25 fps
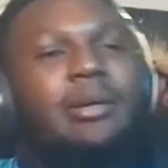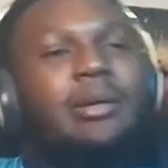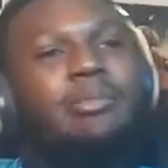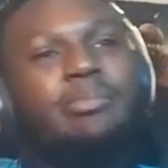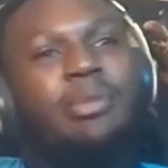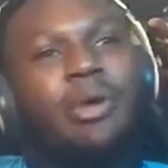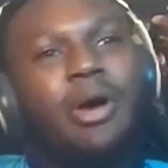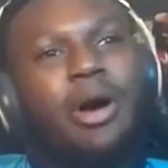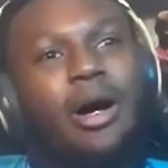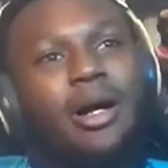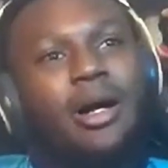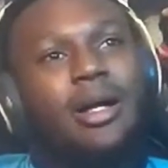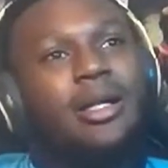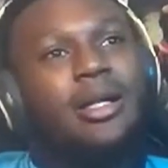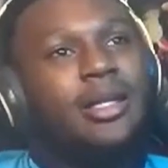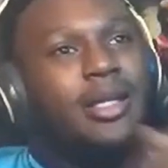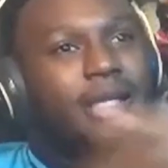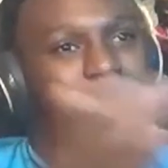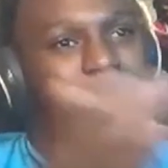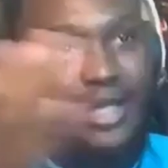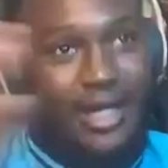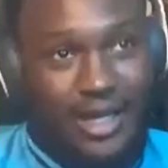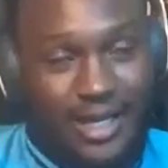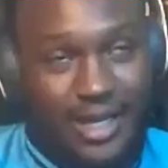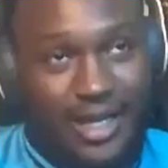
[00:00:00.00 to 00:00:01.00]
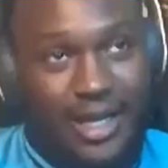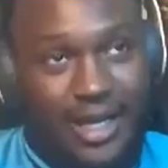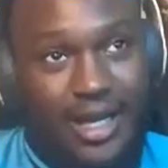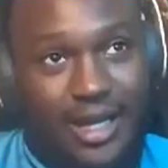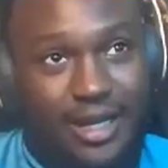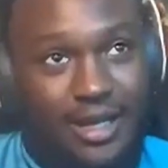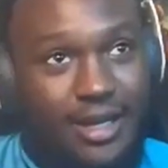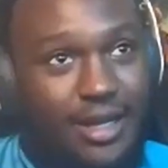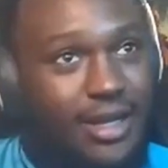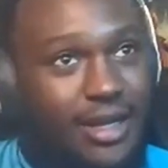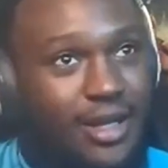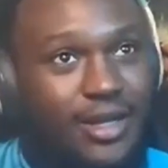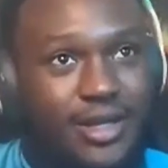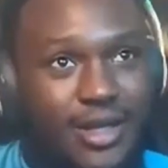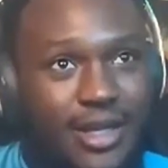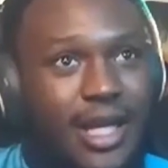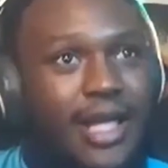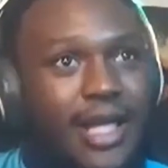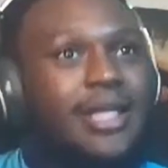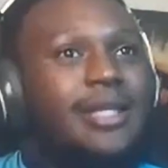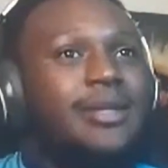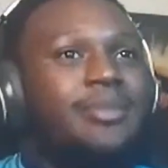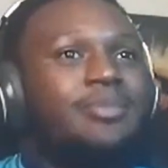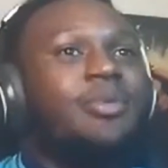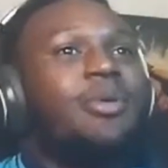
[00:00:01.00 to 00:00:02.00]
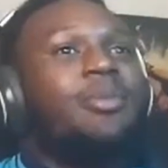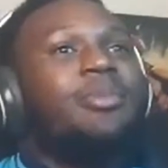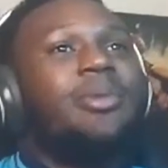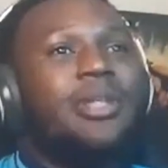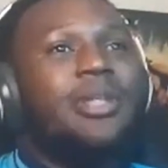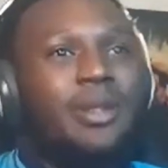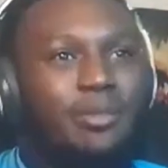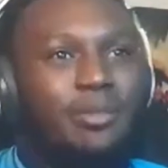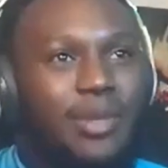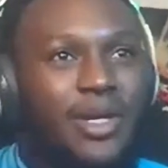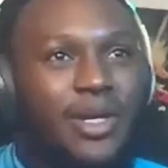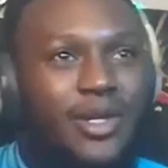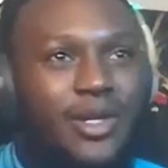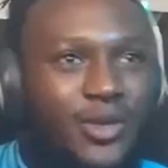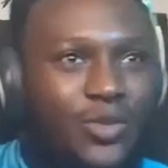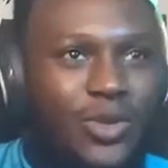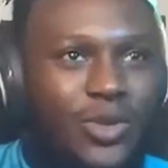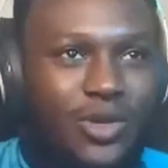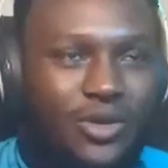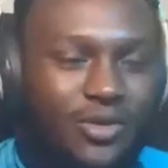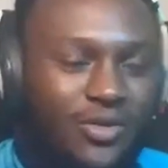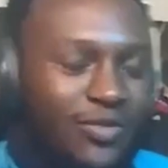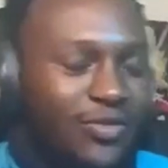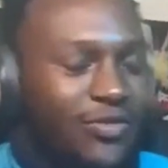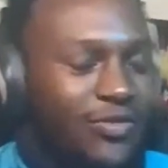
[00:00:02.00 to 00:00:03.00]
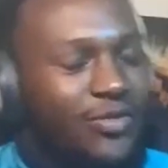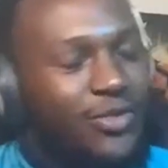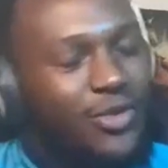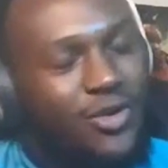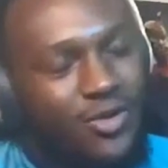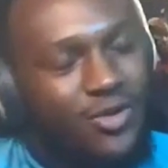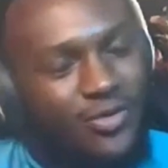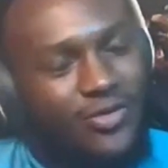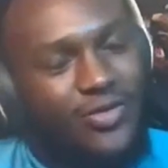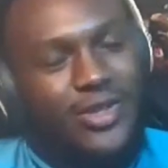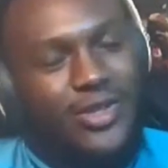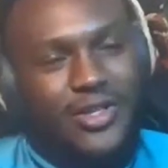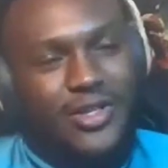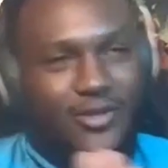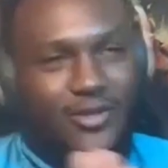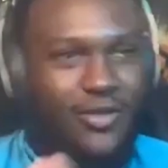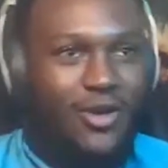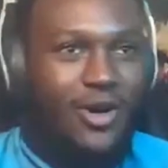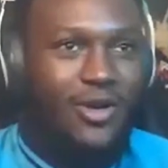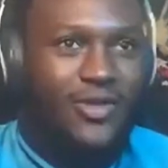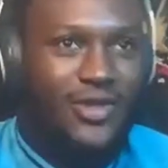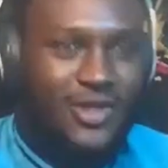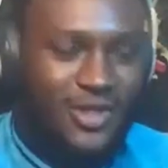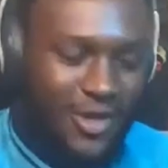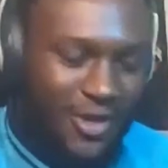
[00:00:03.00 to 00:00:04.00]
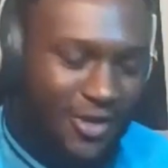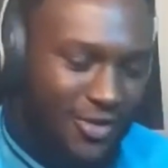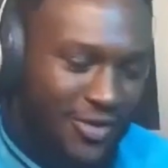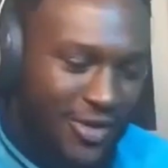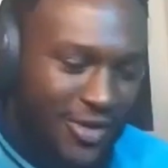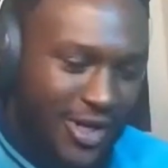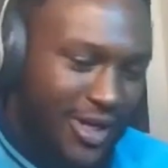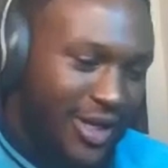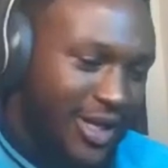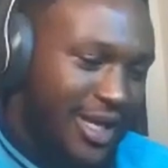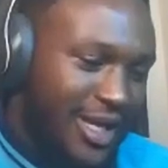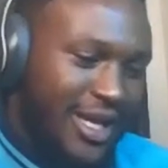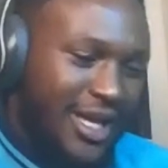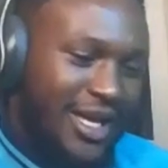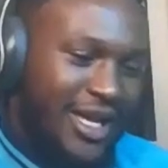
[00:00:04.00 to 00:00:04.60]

but again, that's probably the biggest win of his father's career.